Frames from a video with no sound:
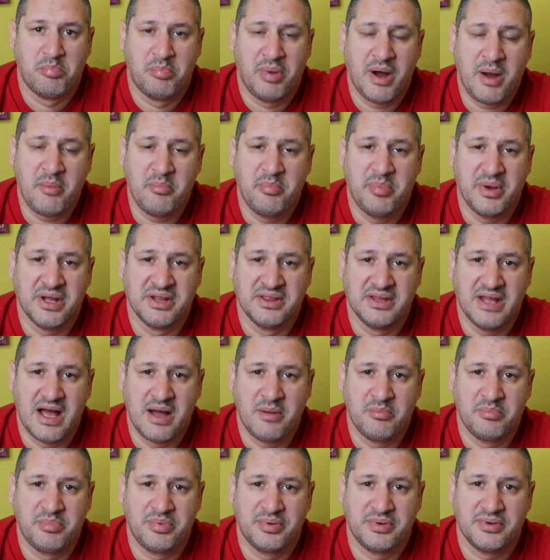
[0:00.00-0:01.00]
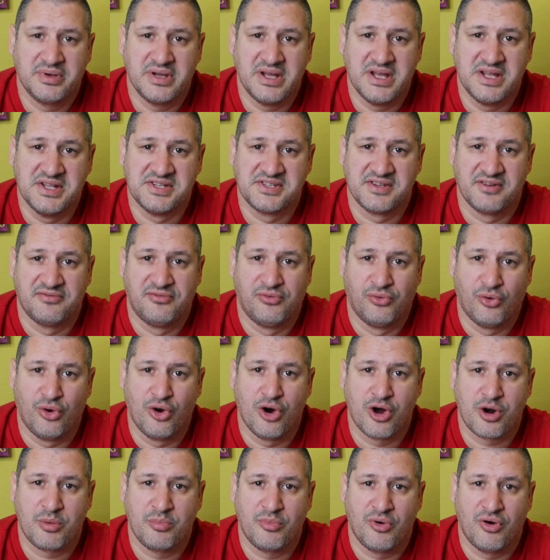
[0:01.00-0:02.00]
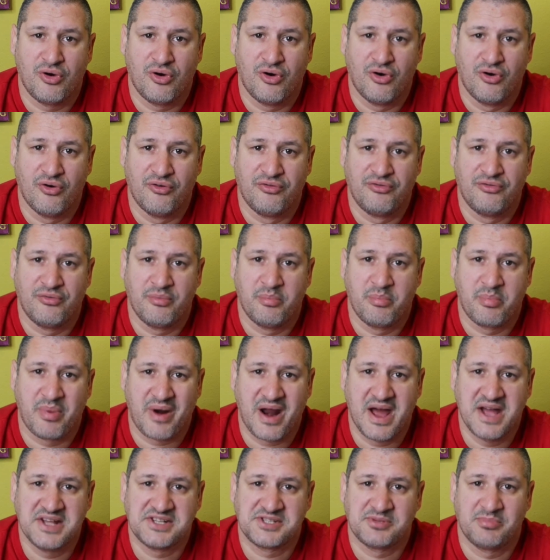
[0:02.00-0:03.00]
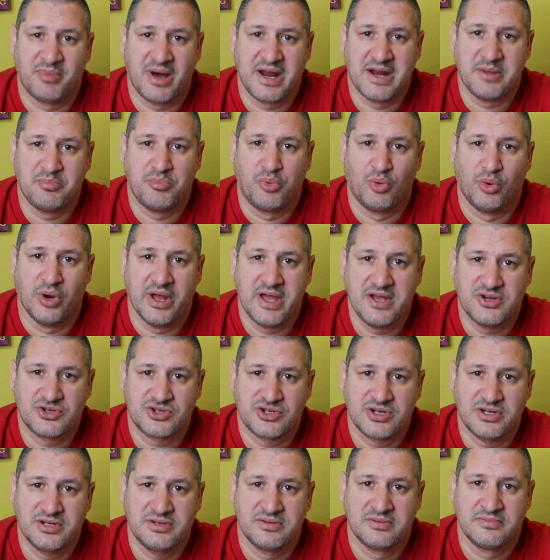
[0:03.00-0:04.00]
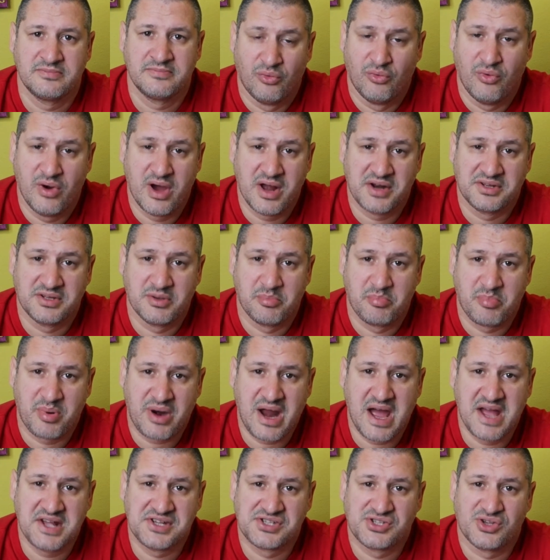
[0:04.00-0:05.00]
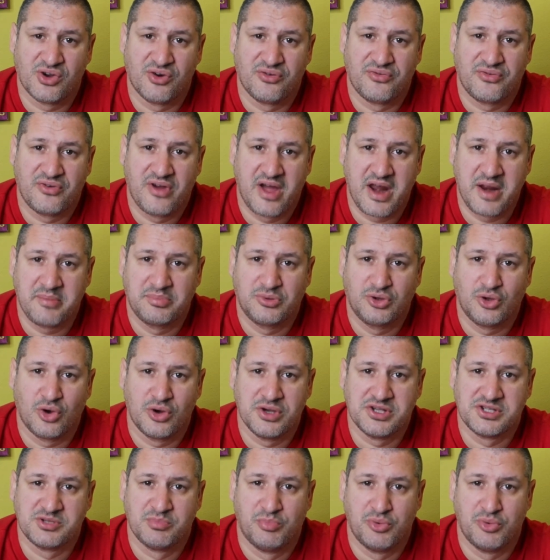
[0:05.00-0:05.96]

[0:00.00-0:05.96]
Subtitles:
Pump and dump is a form of price manipulation, where the price of crypto is